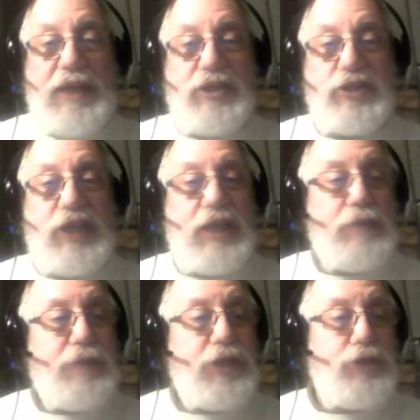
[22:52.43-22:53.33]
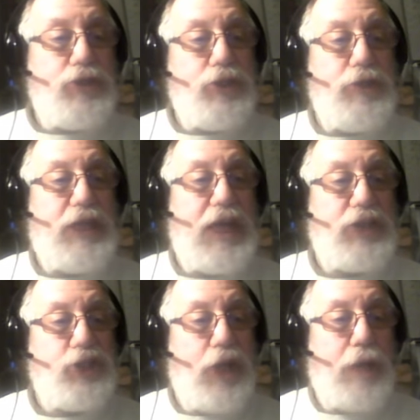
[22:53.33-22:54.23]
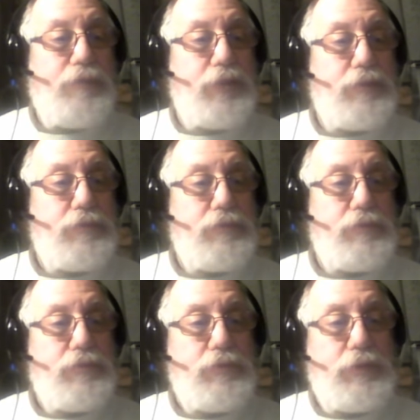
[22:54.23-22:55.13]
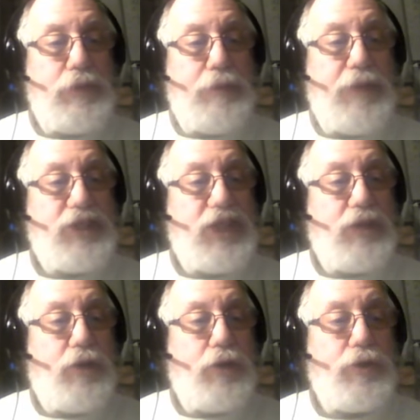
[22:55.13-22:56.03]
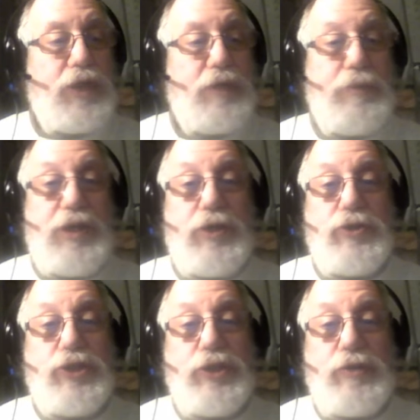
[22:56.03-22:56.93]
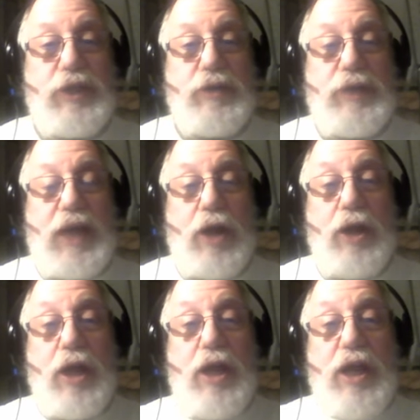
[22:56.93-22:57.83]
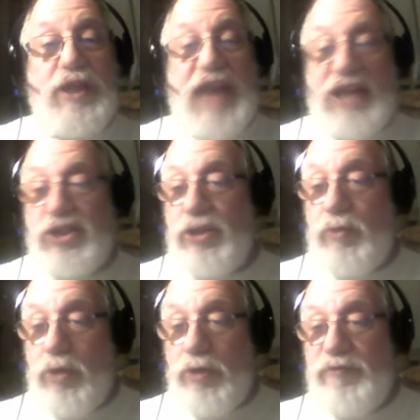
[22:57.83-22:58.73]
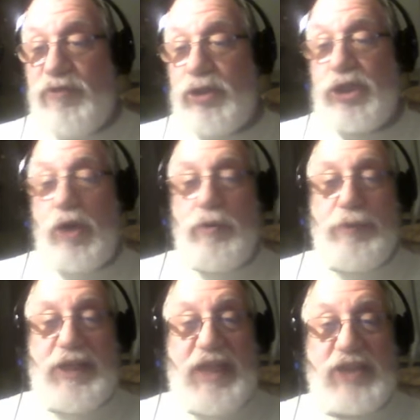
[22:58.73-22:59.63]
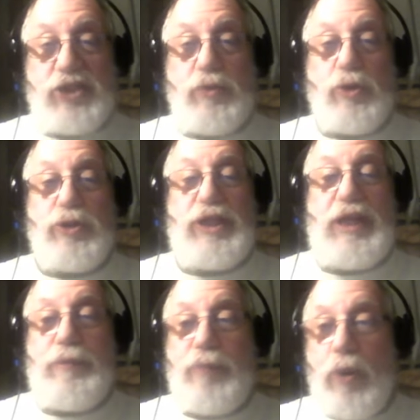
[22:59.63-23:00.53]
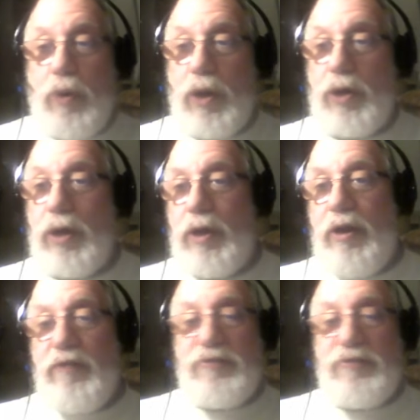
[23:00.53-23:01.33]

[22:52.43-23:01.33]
And it'll take a minute or two to catch up. It may take longer than a minute or two. There we are. That's the word for atonement. That's the word kippur